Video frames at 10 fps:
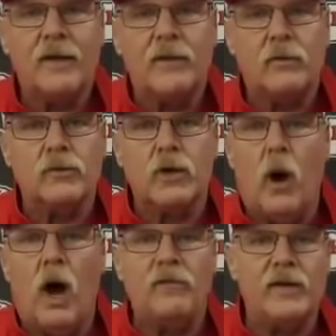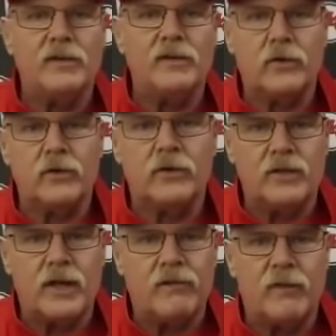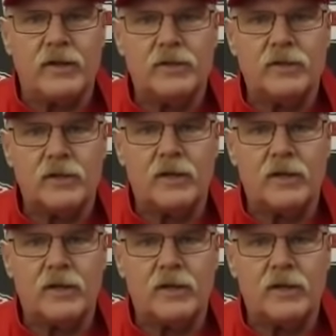no offense versus defense